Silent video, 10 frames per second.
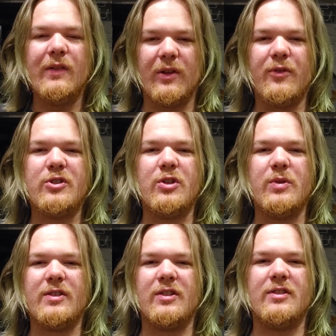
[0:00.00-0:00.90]
For the first two
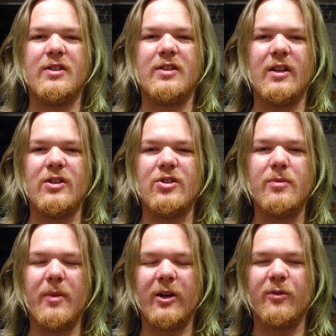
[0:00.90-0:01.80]
distances, I did two
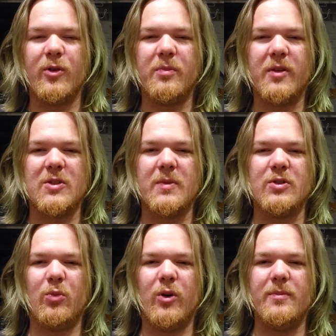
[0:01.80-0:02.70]
microphone
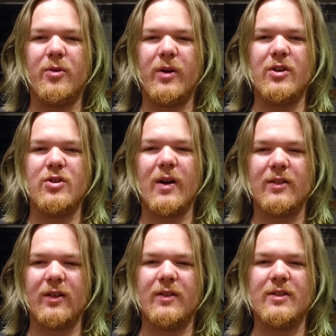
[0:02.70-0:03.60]
placements, one pointing
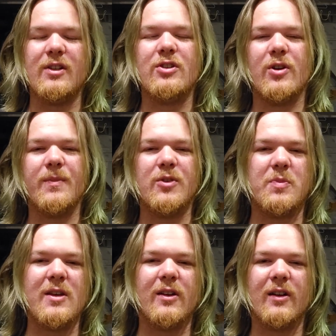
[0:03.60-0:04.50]
directly at the center of the
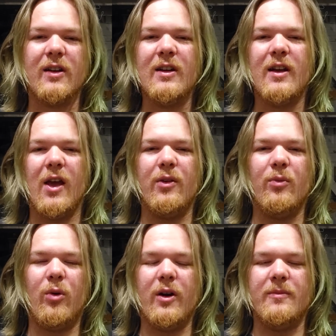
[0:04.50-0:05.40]
speaker, and
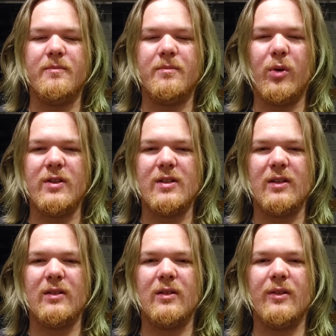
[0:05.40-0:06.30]
one
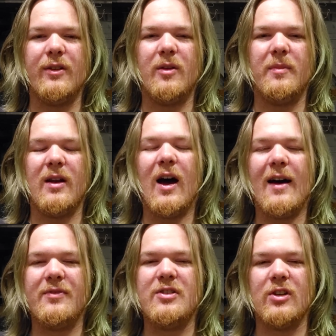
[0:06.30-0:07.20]
pointing a little bit
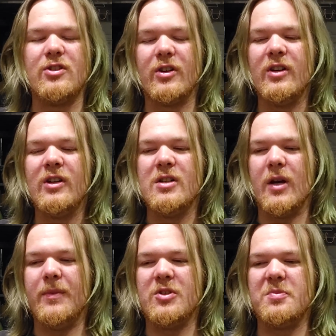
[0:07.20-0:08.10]
off-center
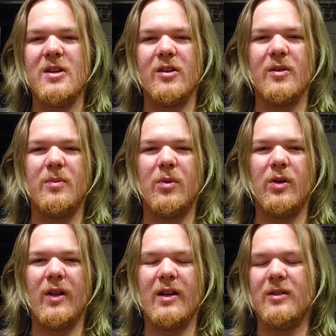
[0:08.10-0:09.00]
of the speaker, more
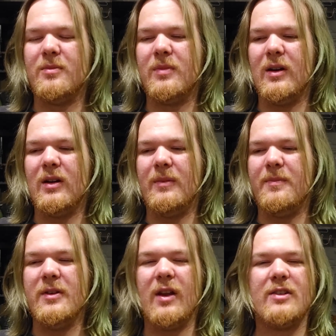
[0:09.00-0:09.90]
like
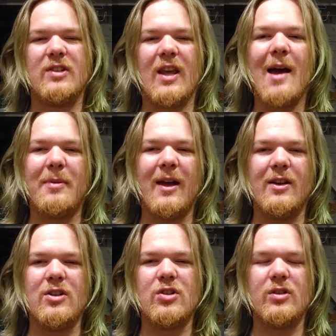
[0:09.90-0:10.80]
the dust cap
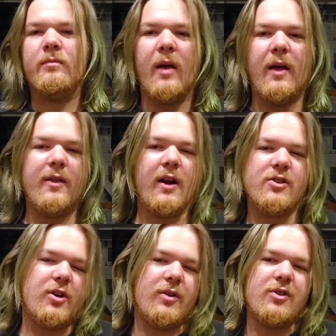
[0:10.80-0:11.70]
edge. And then I
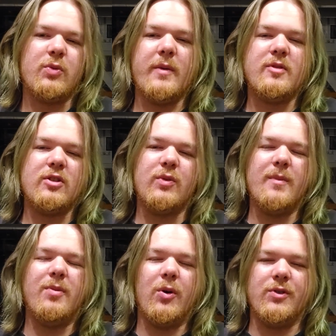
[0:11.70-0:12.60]
turned the sweeps into
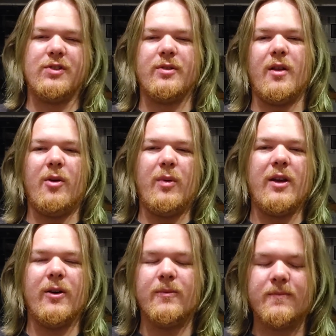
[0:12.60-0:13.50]
impulses, and there we go.